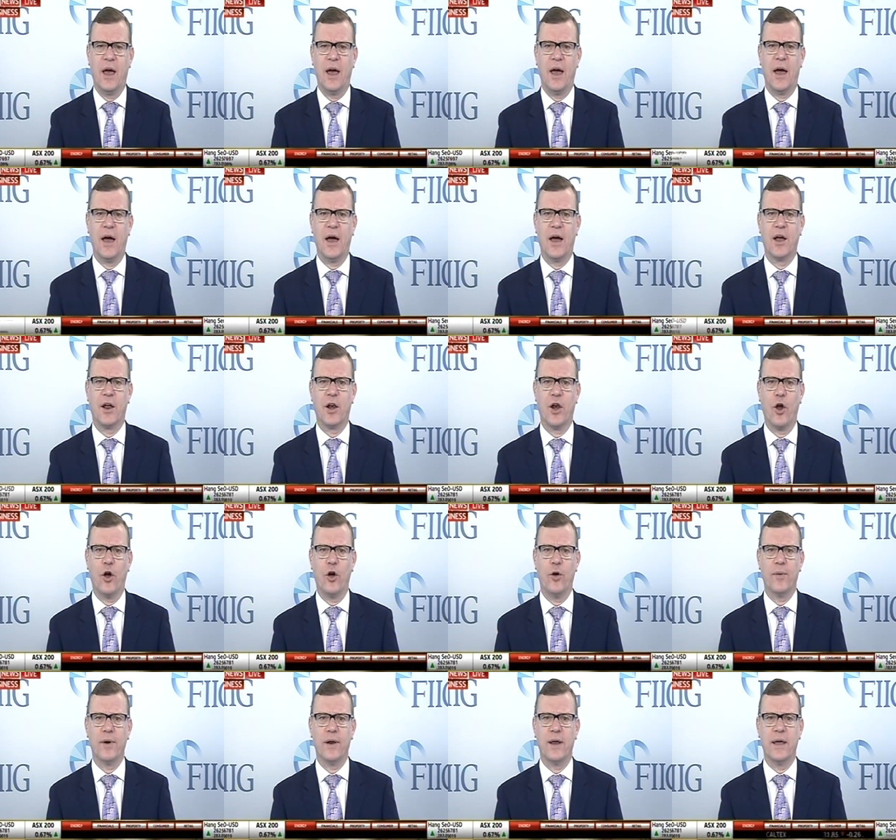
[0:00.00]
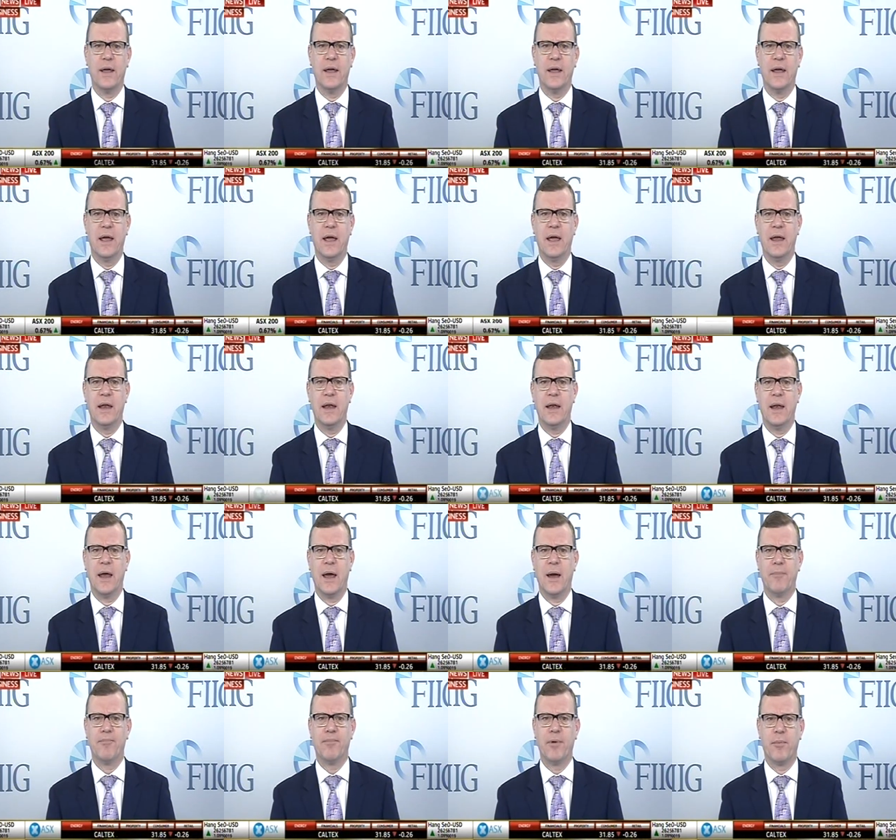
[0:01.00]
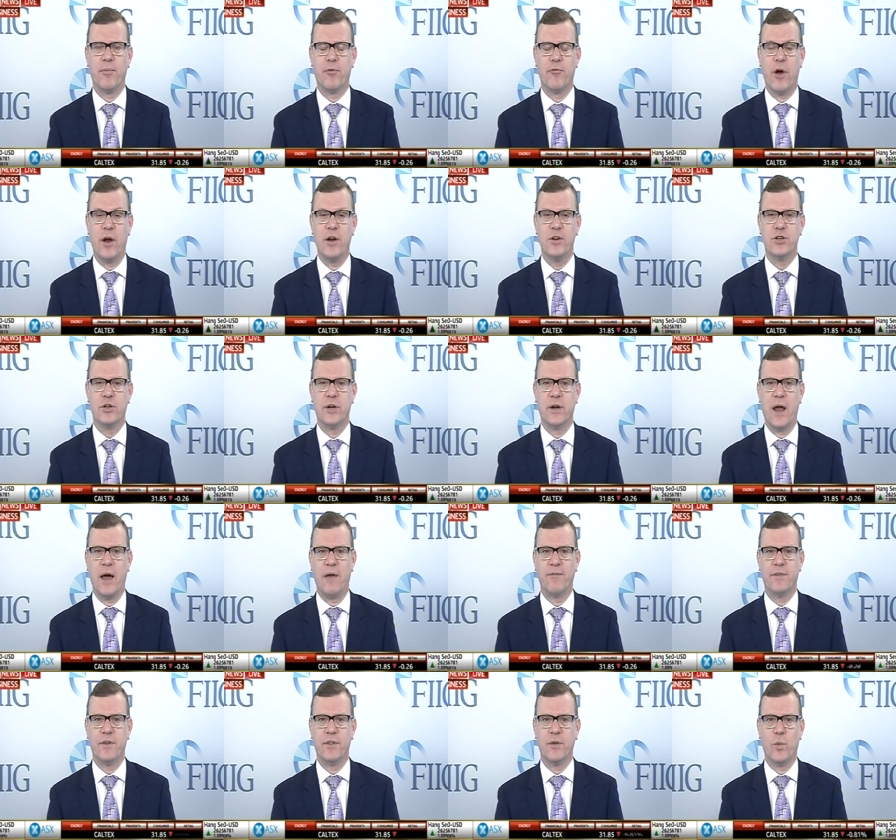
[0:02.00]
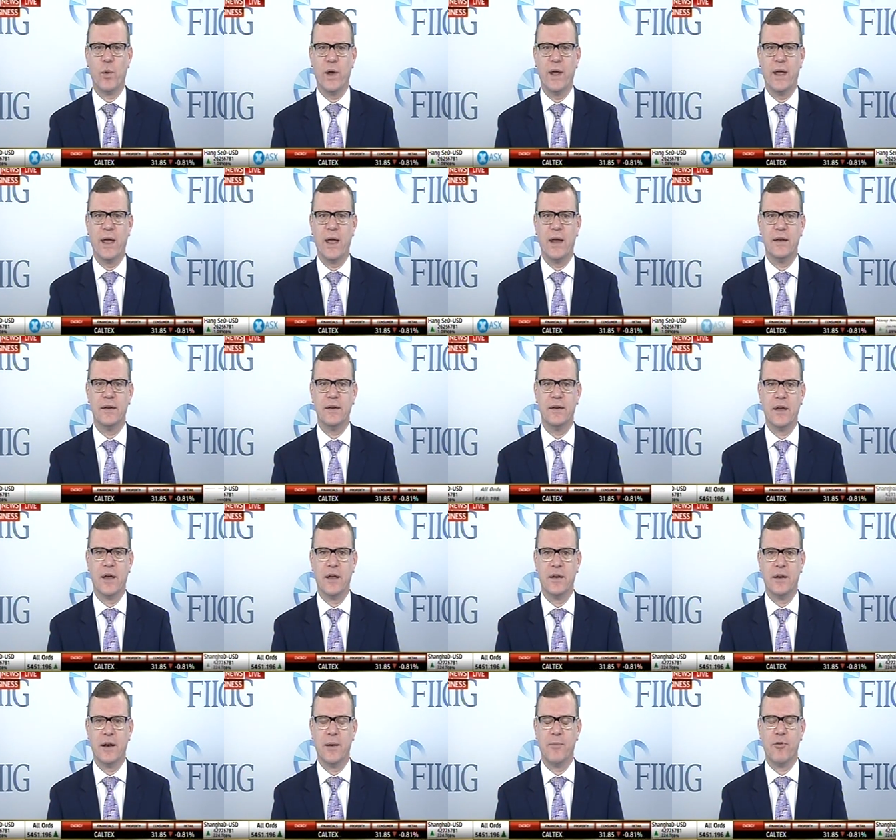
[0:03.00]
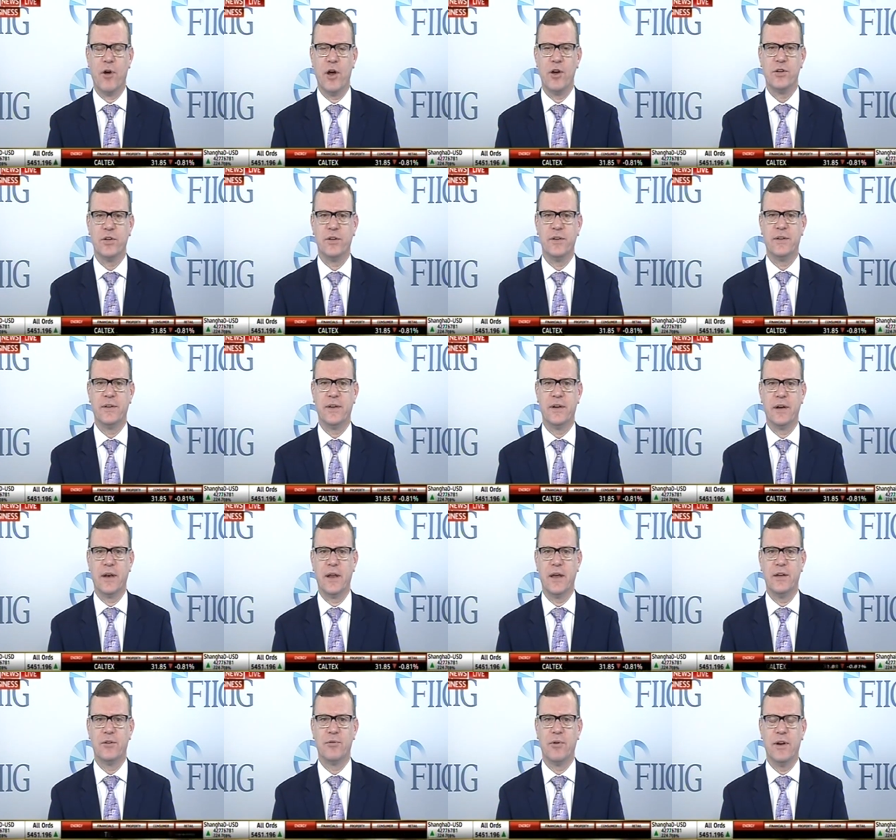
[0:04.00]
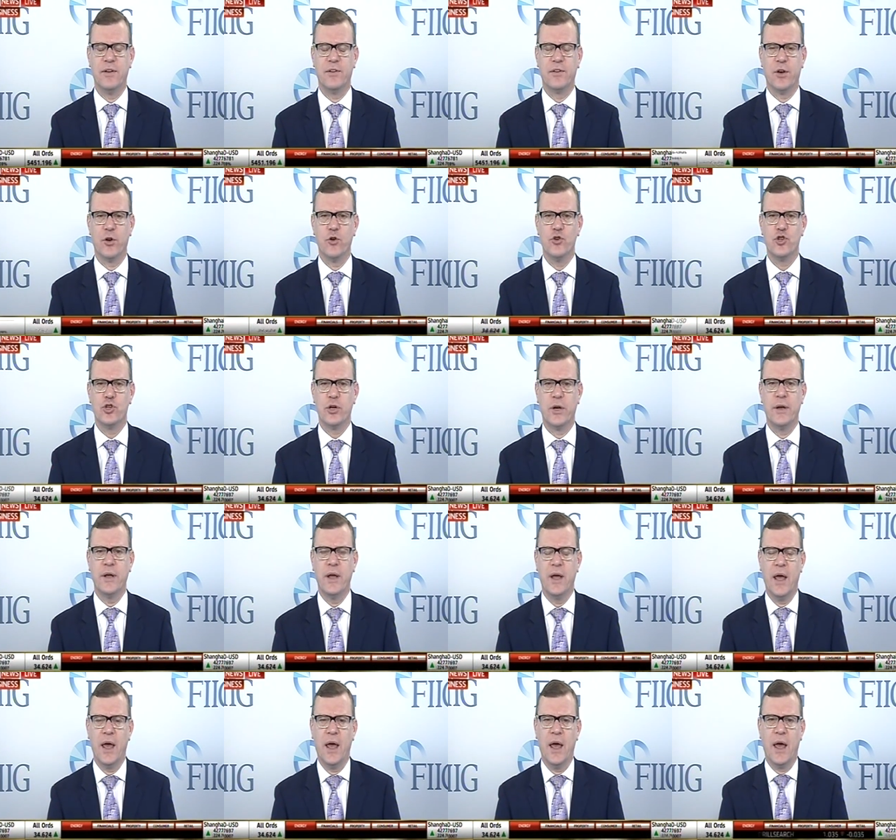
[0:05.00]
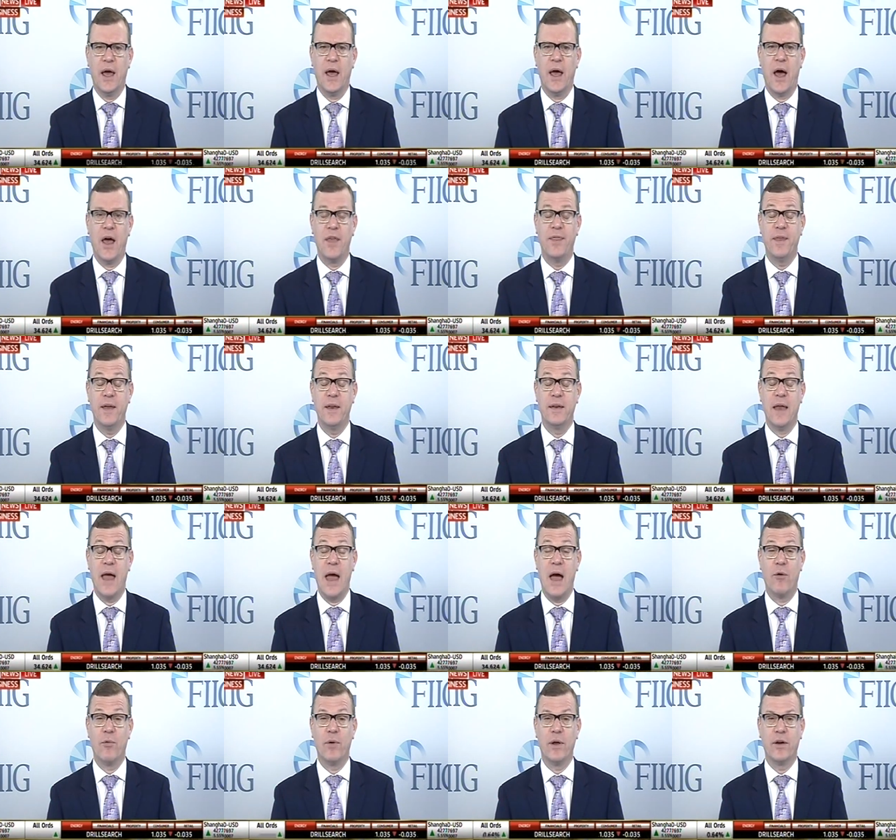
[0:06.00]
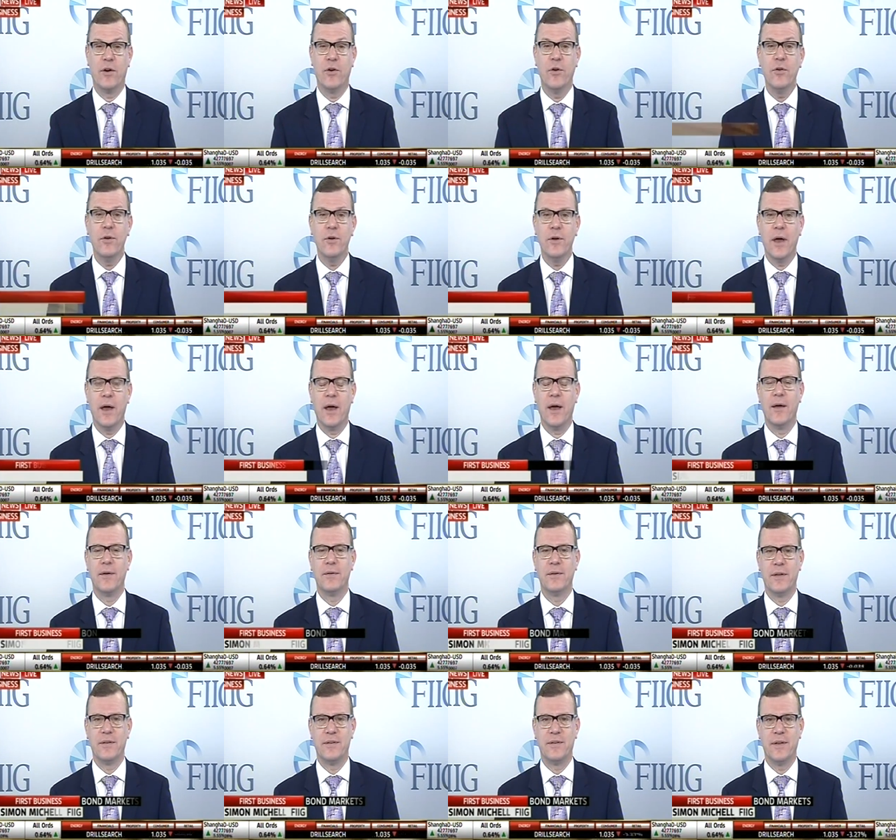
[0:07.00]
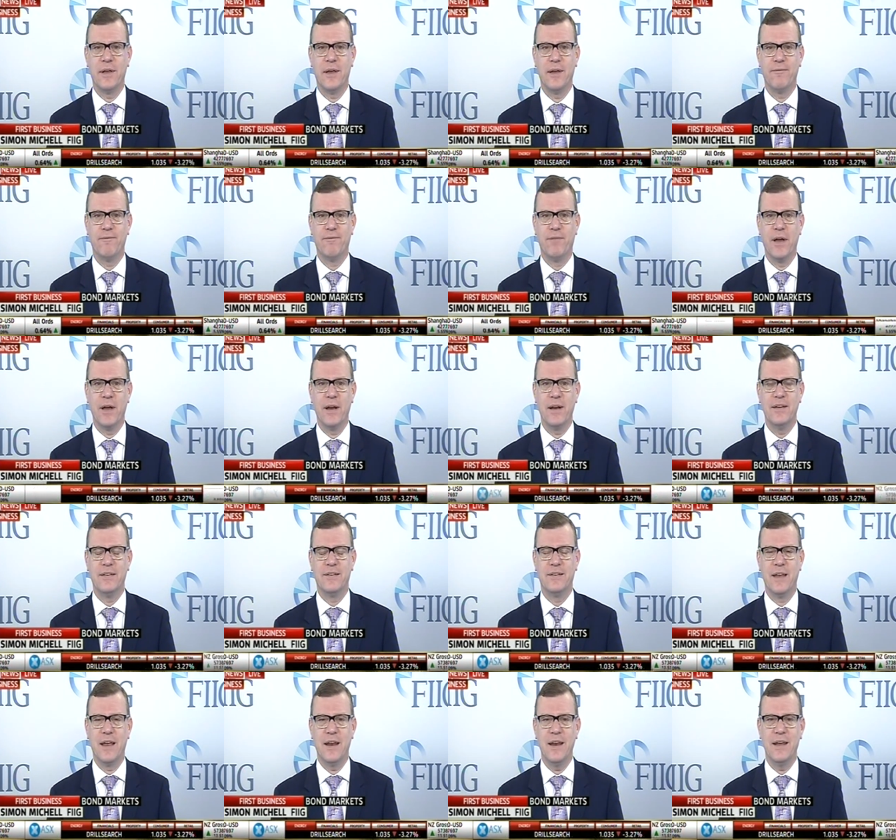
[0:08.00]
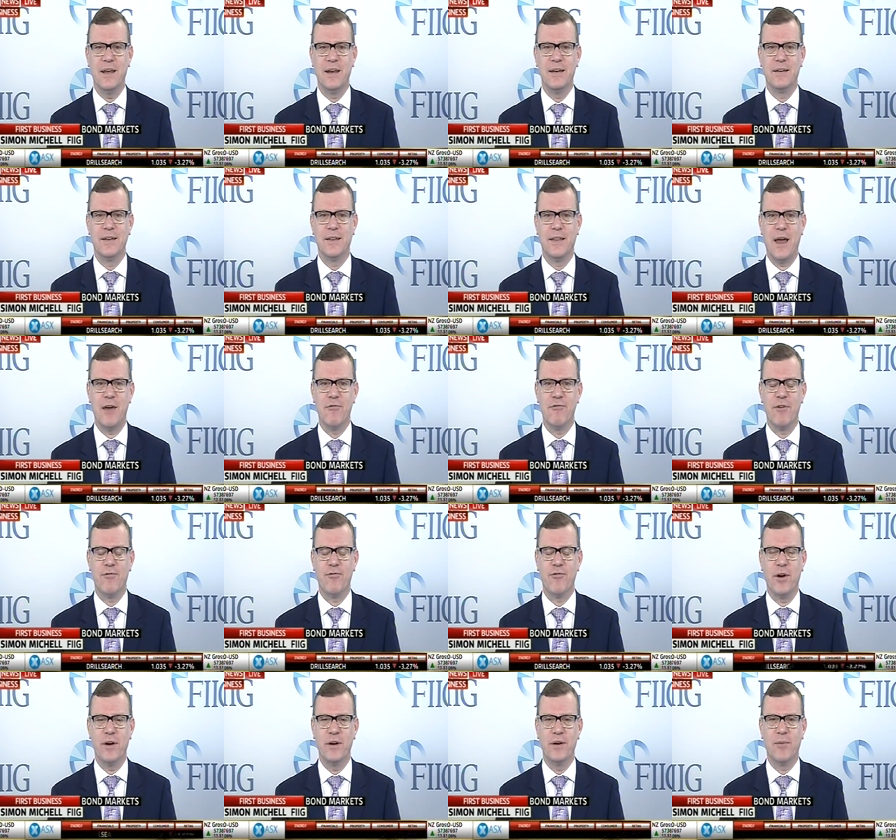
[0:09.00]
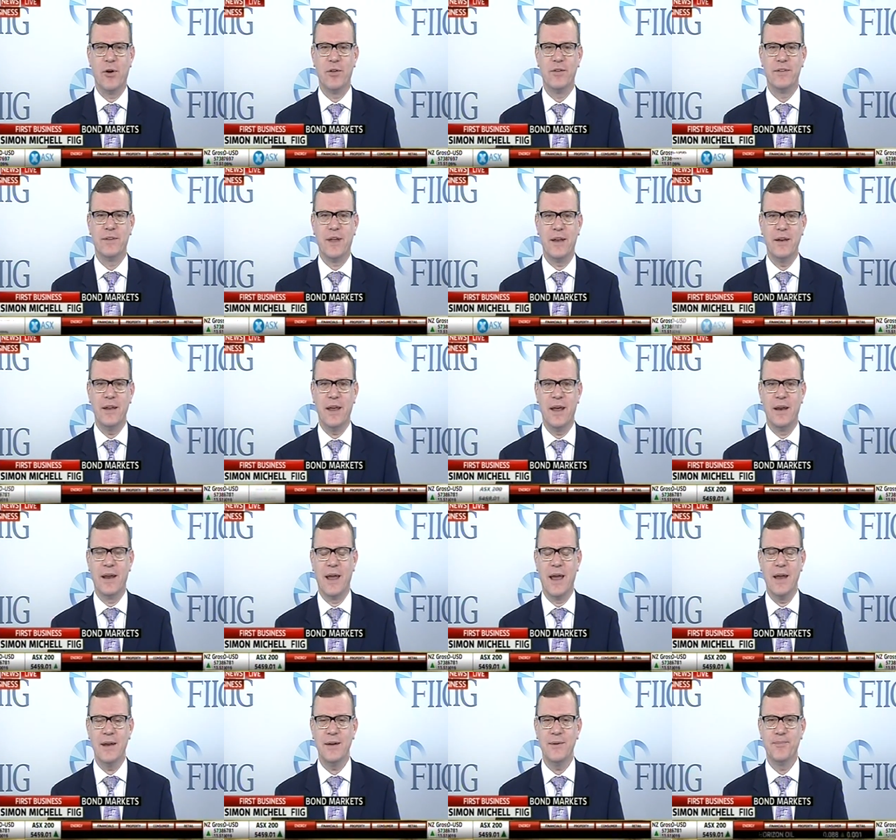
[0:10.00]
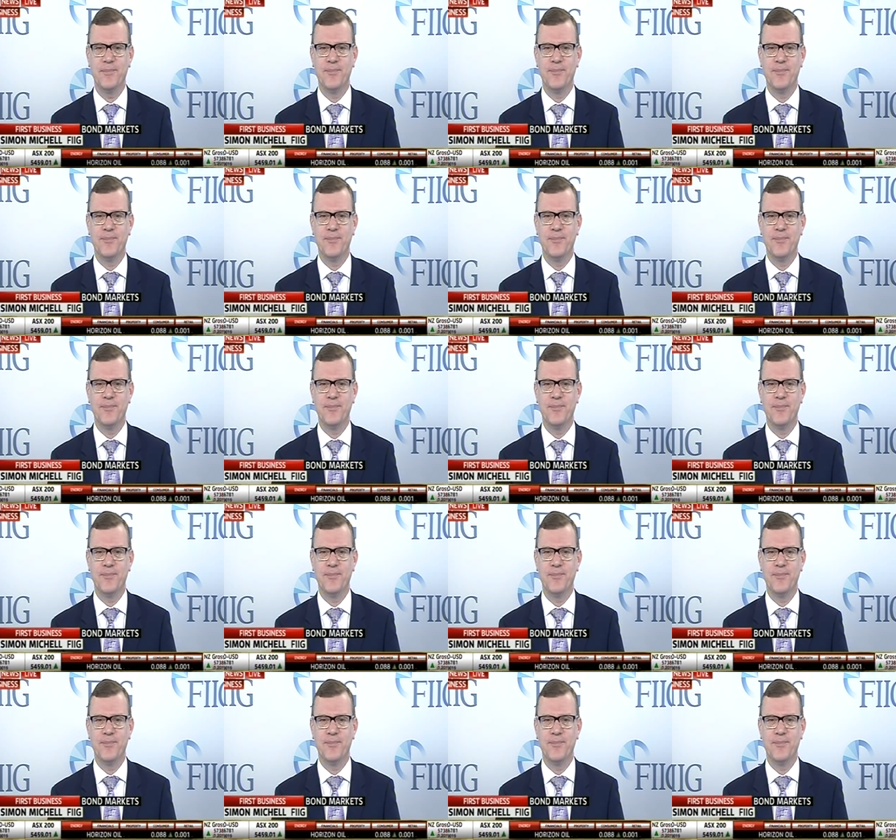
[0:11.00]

uh, globally. In uh, preparation after the weekend uh, deliberations didn't lead to any solution. Uh, I think now we could uh, just see it fairly steady into that referendum on Sunday, Leanne.